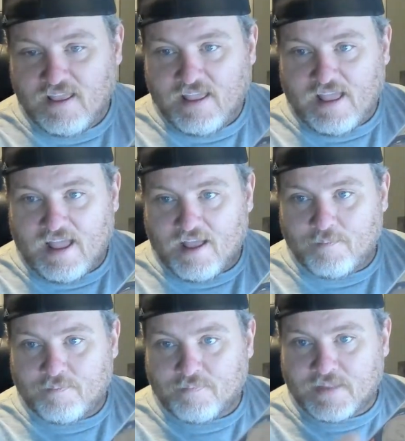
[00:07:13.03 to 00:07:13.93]

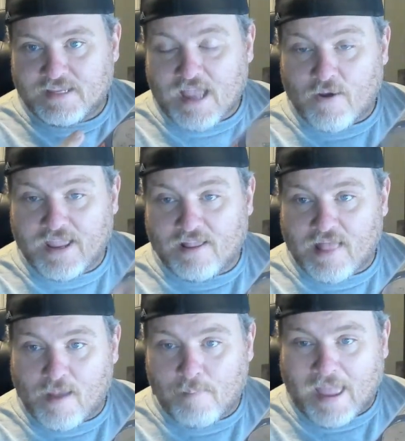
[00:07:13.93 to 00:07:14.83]
is how I get a
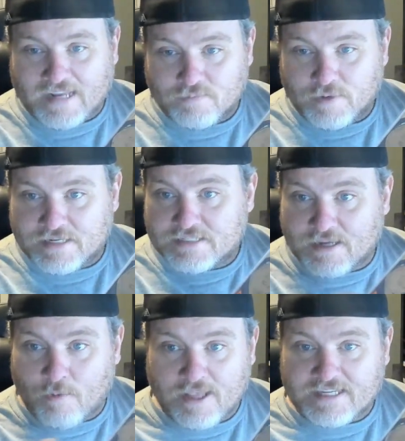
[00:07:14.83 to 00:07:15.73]
lot of bags of books. It's
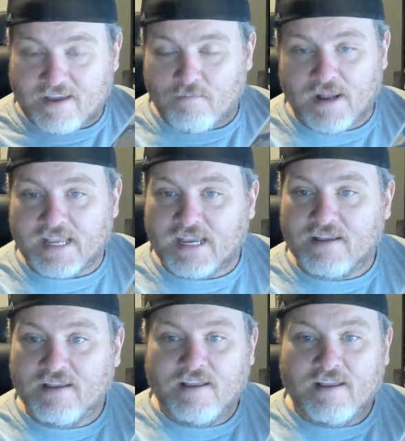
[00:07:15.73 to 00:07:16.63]
a way to save money,
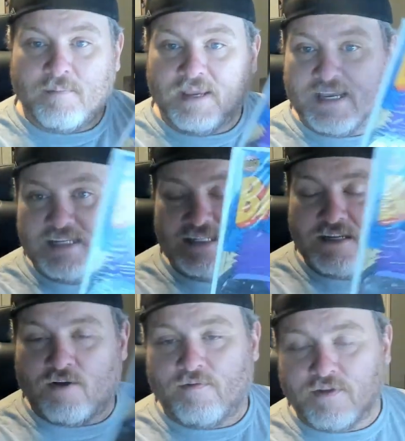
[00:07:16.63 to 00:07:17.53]
because
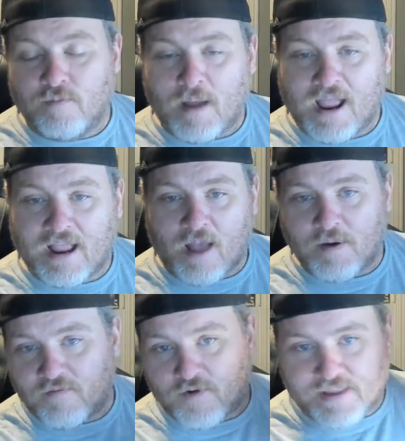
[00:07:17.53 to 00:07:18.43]
you buy a comic
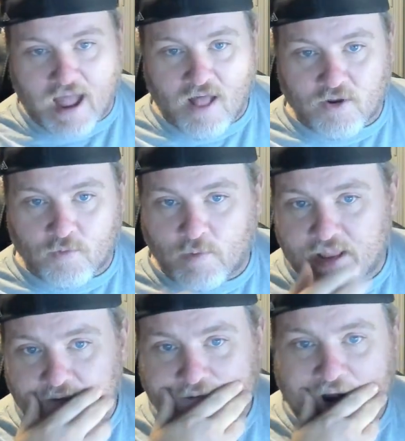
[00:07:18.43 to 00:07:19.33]
for $1 or
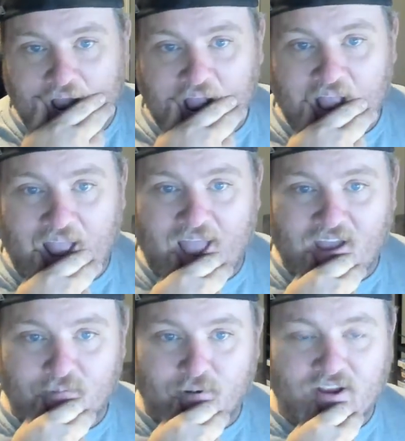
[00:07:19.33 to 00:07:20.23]
whatever at
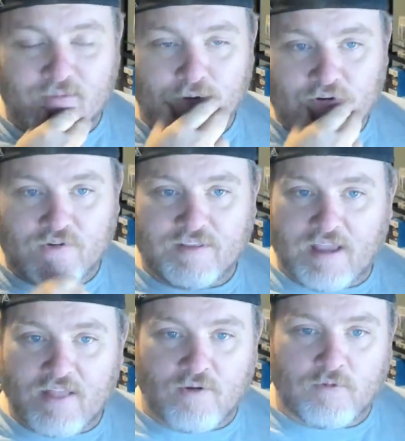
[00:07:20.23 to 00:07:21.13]
half price books or the
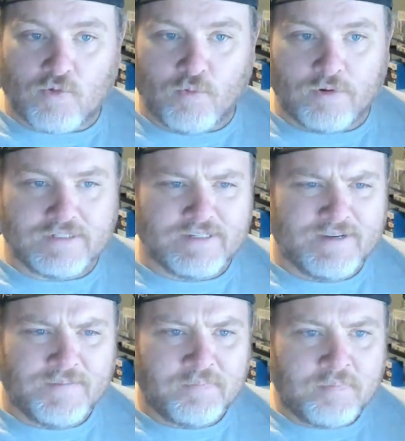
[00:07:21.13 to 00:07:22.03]
other stores.
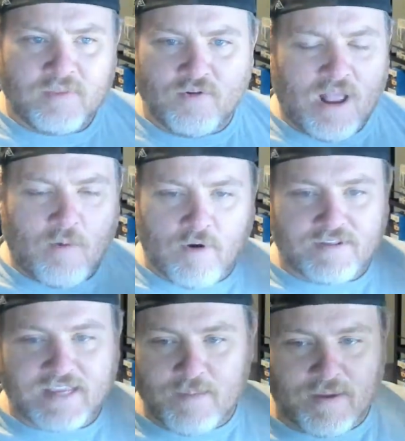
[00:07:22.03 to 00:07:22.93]
They're not worth
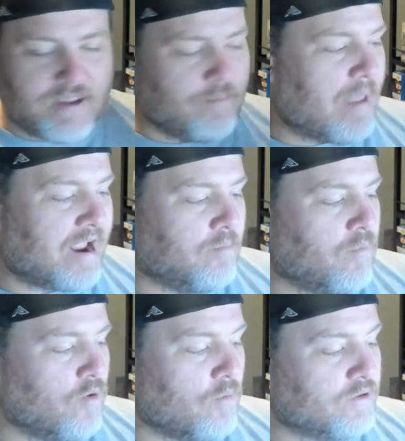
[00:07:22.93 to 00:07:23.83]
keeping in a bag and
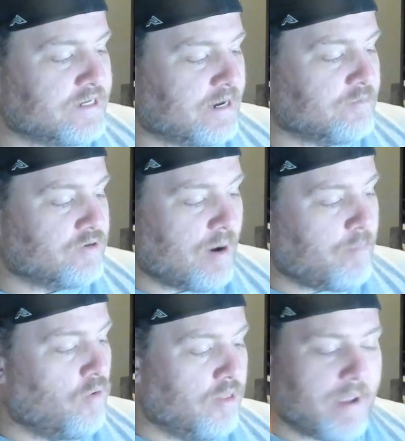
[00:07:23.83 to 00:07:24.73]
board most of the time, so I
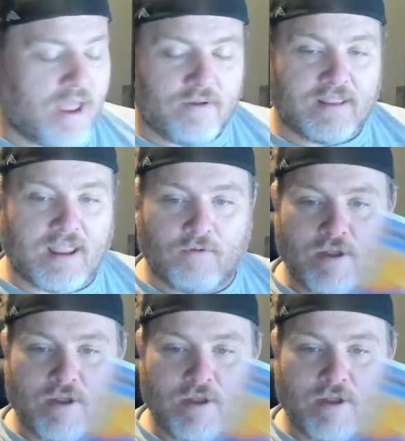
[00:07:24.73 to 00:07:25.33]
pull them out and I'll